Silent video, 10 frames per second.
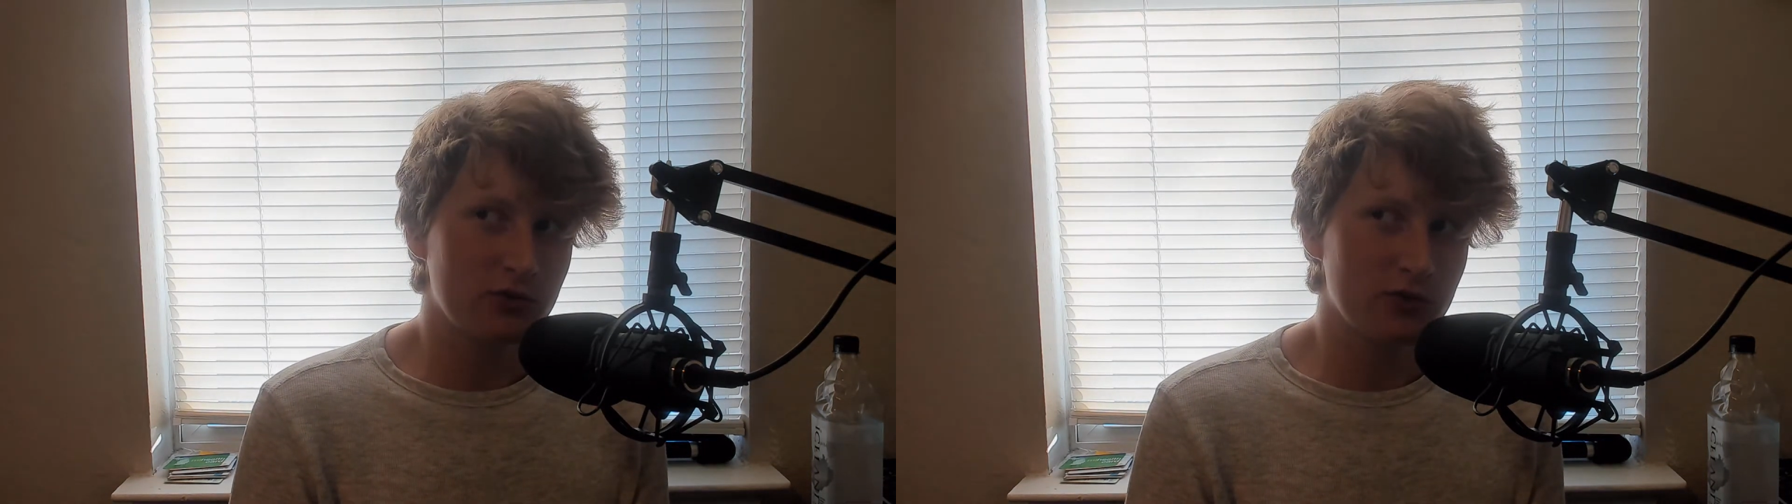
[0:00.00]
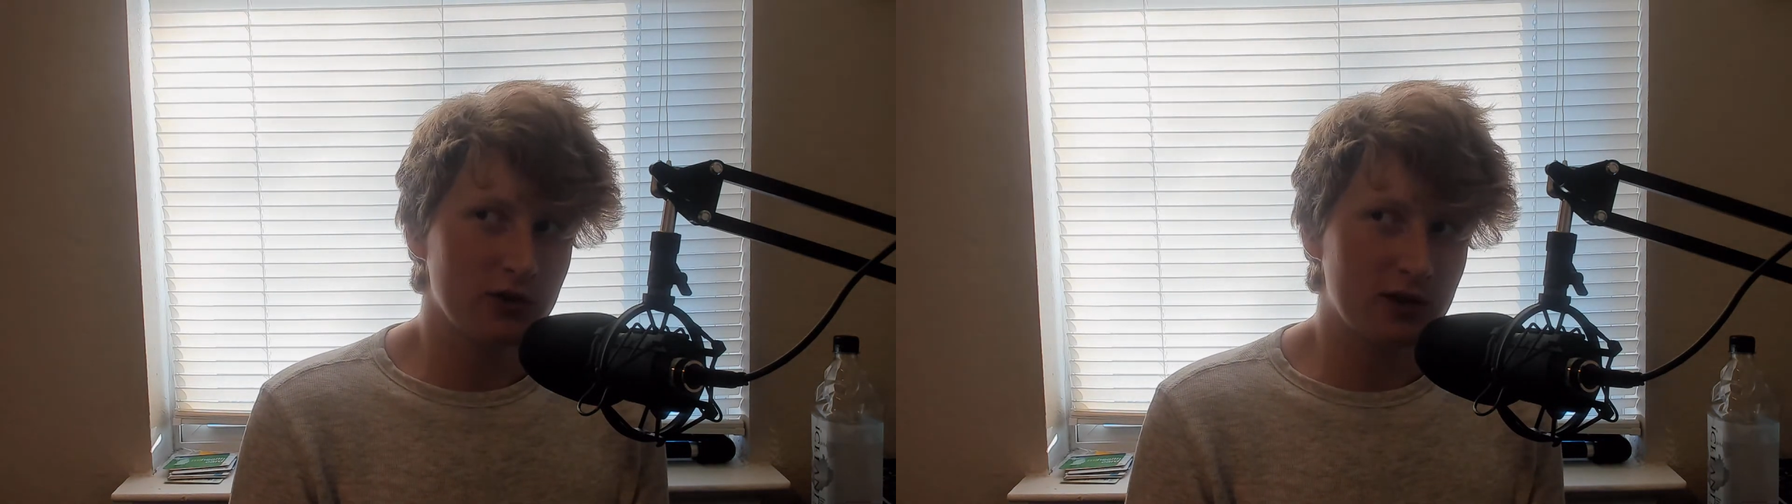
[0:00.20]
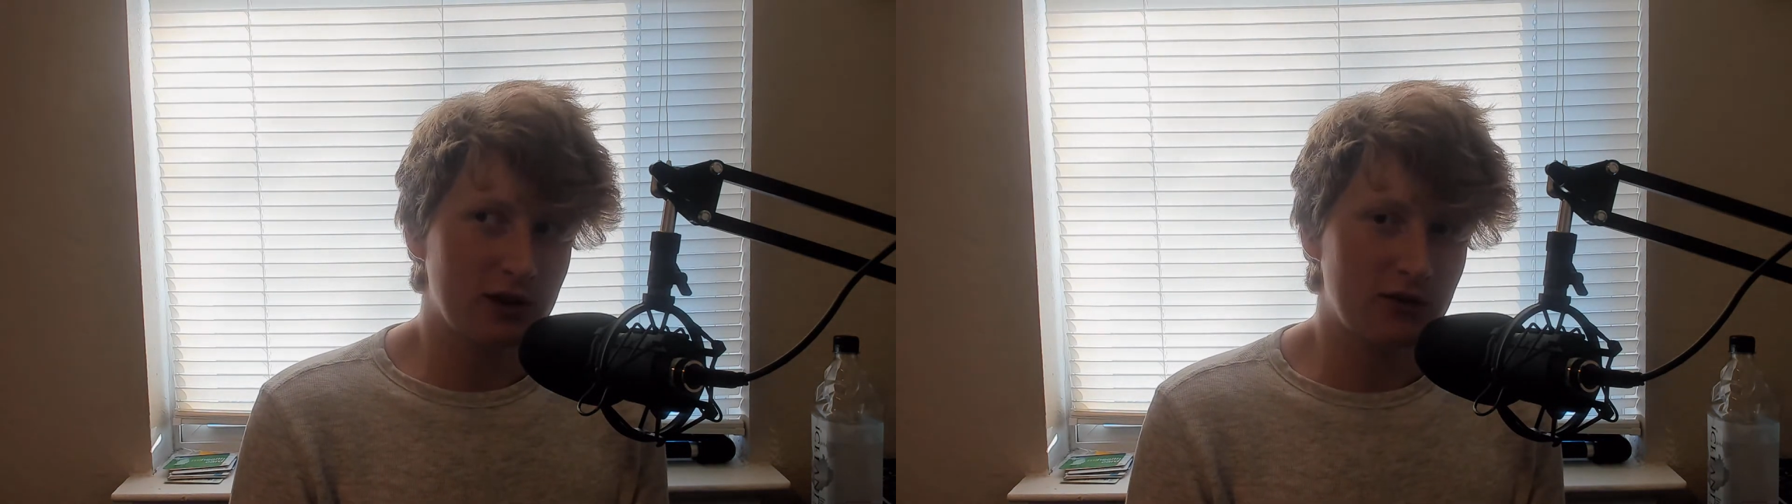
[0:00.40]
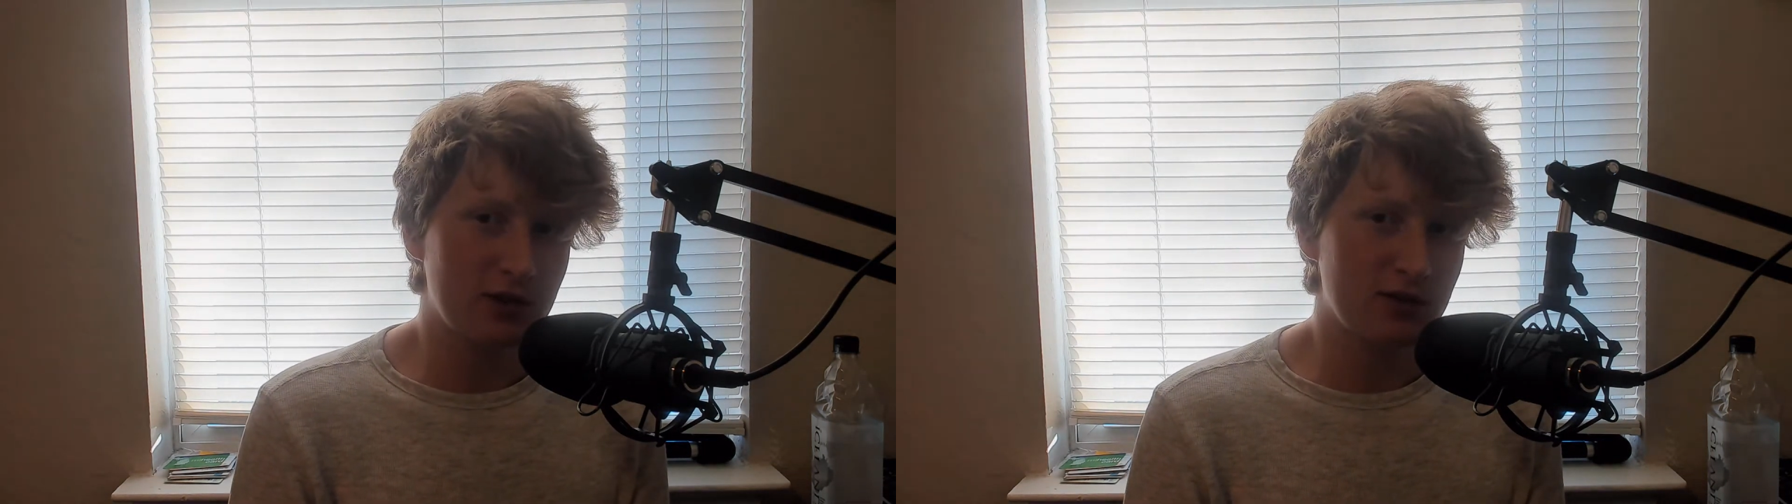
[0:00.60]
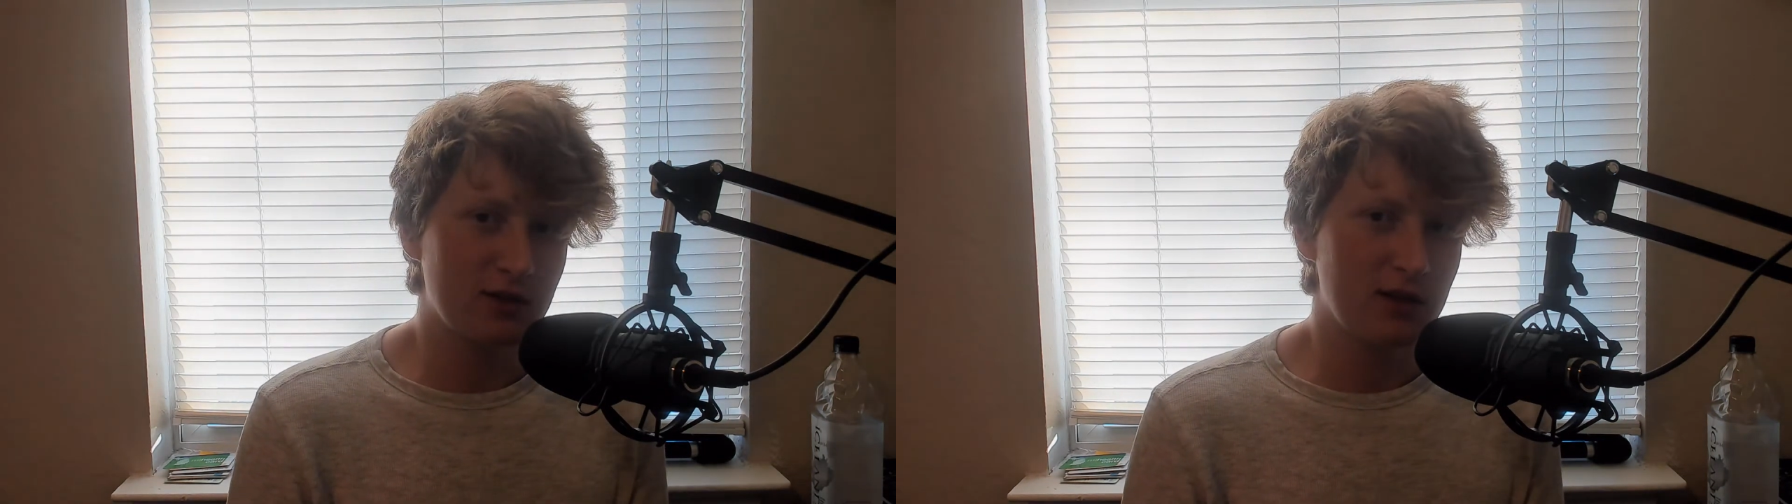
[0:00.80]
really
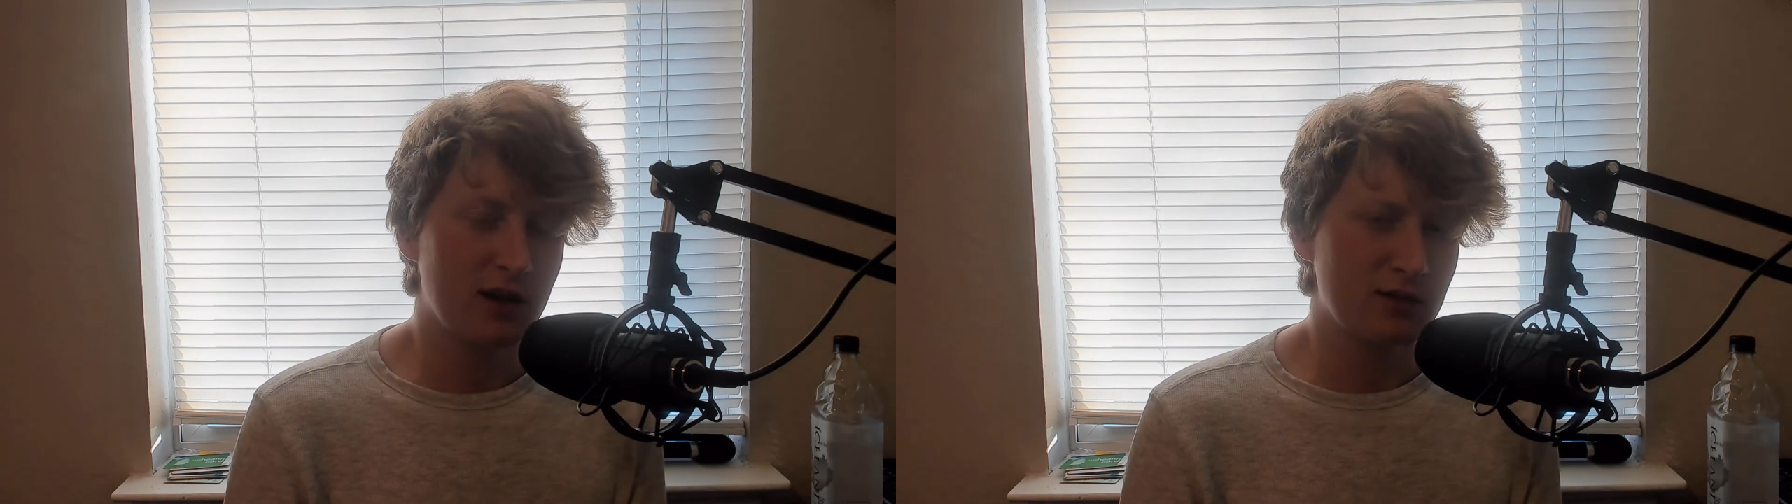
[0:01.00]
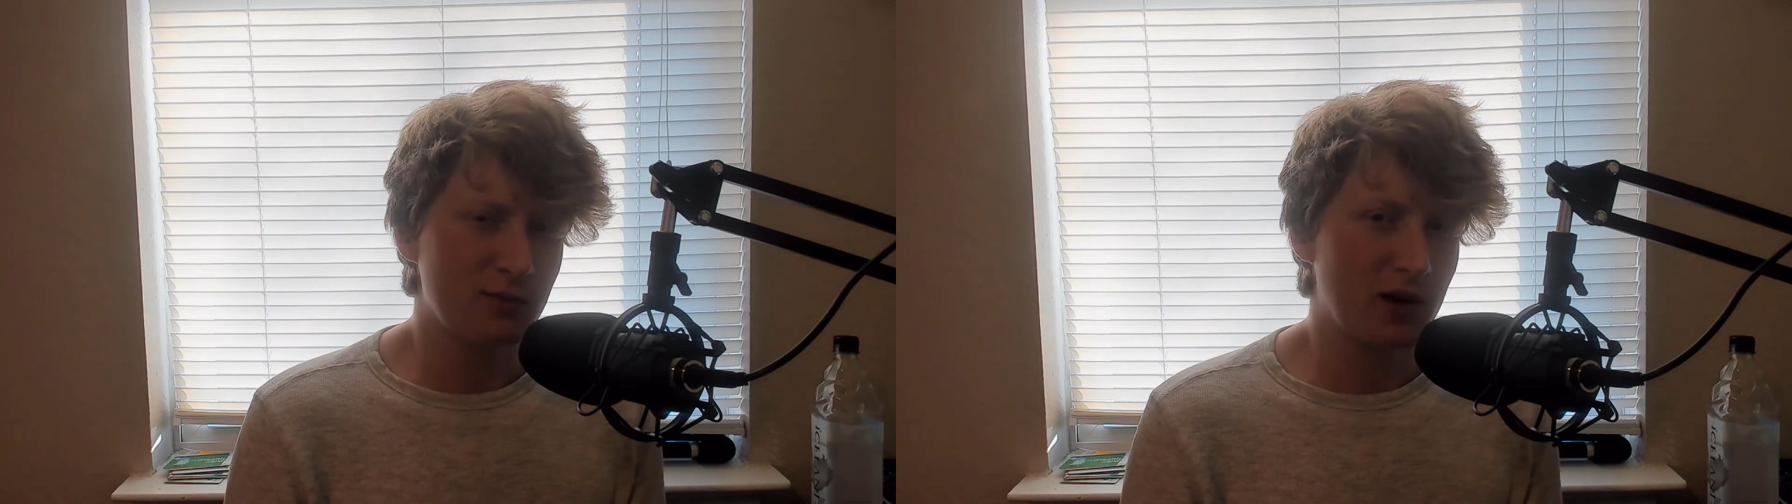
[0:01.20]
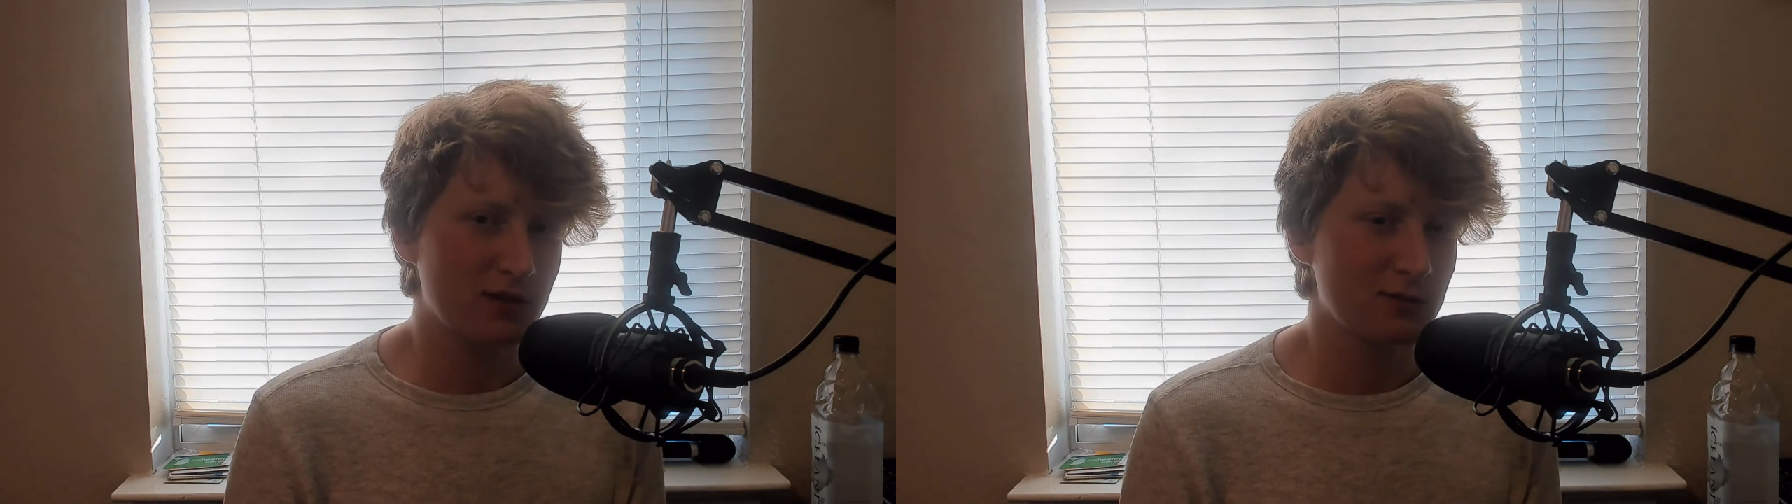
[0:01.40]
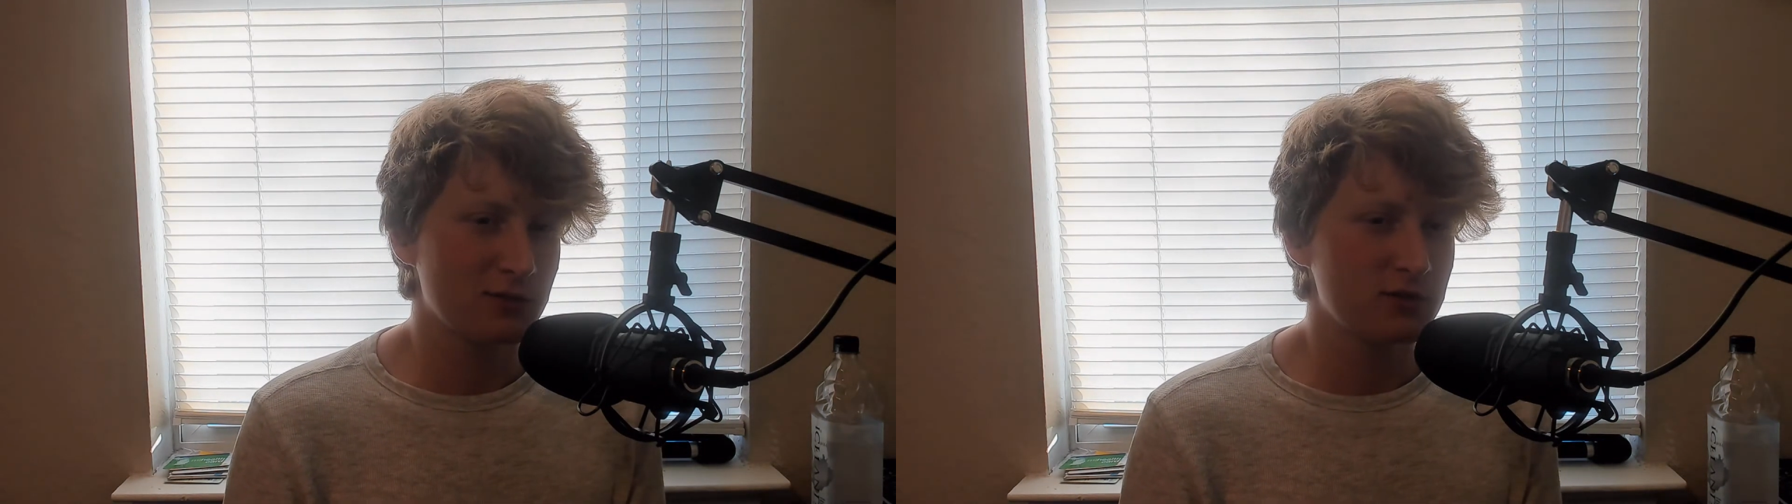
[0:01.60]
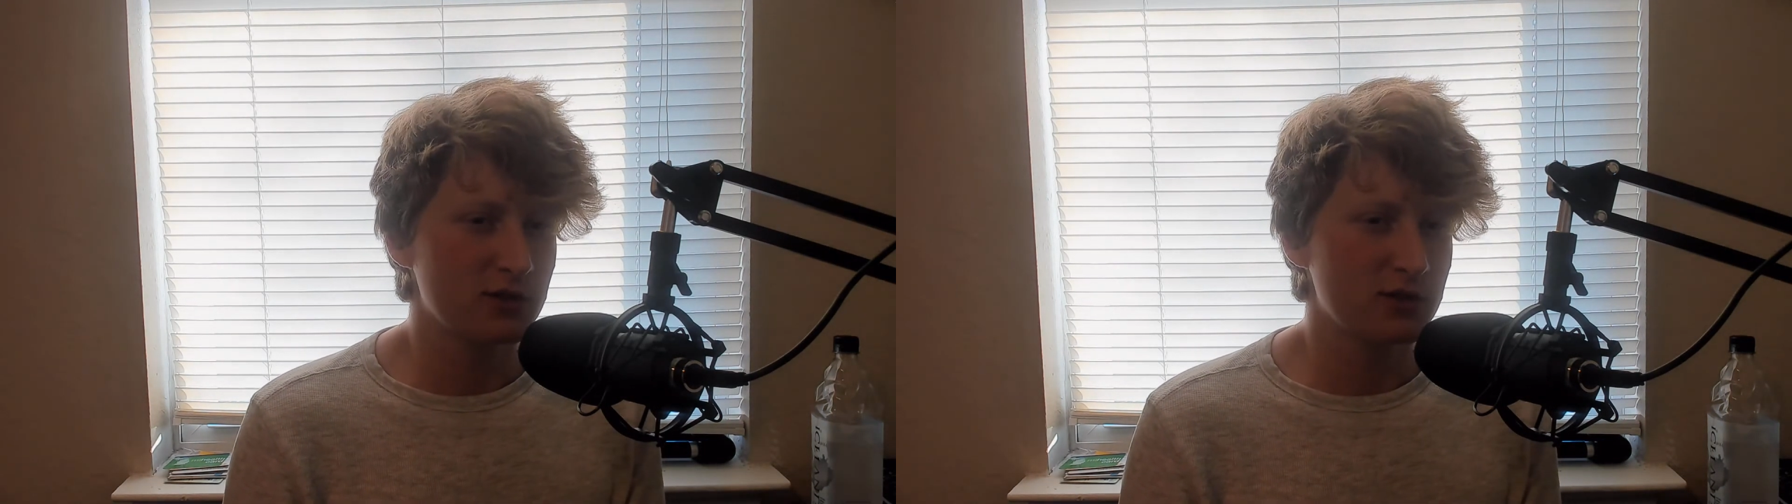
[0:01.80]
even see it as possible.